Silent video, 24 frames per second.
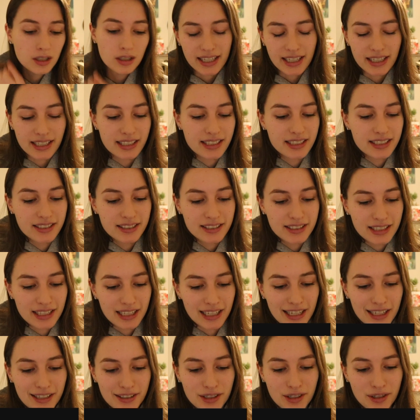Ian
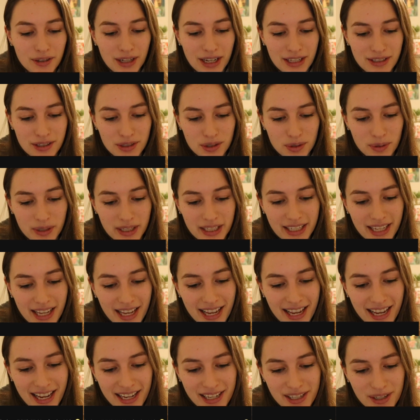said, congrats on
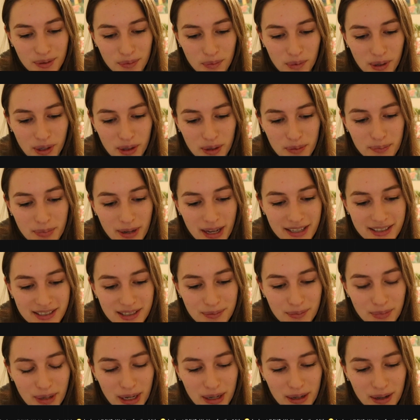20K. You're one of the best
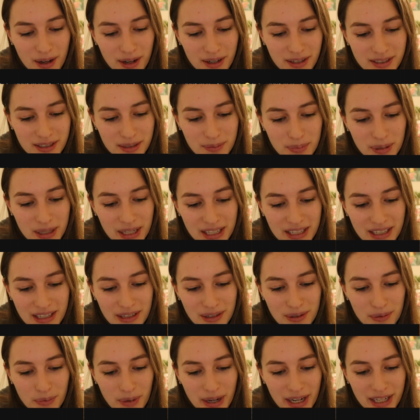in my honest
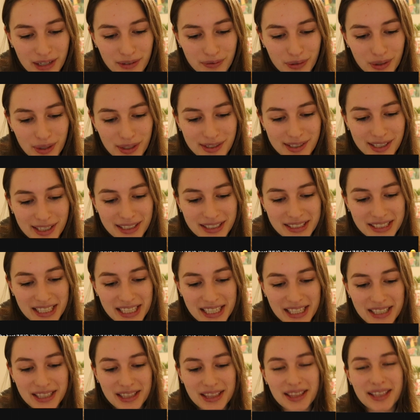opinion. Waiting for the
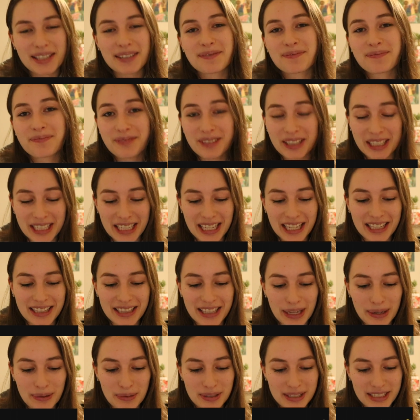16th. Again,
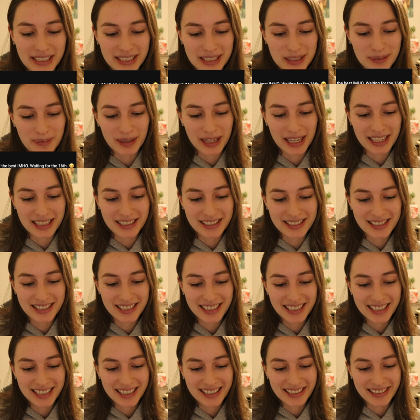that was Expanse.
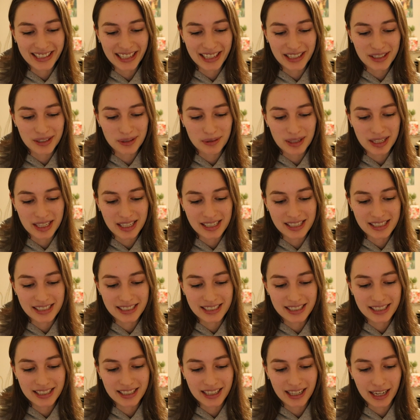Thank you,
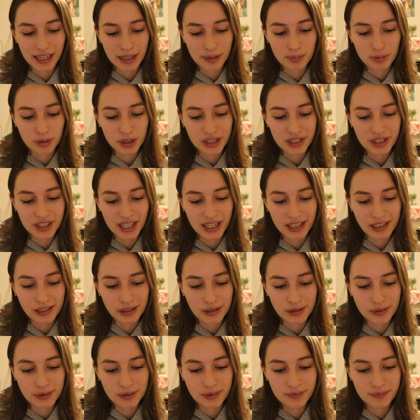Ian. I appreciate
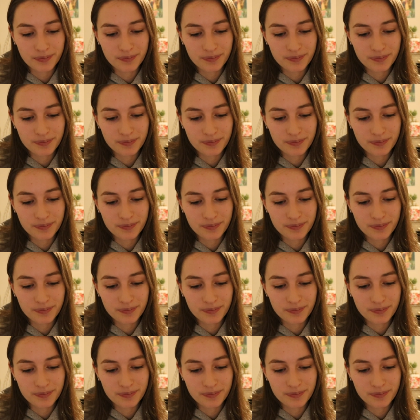you.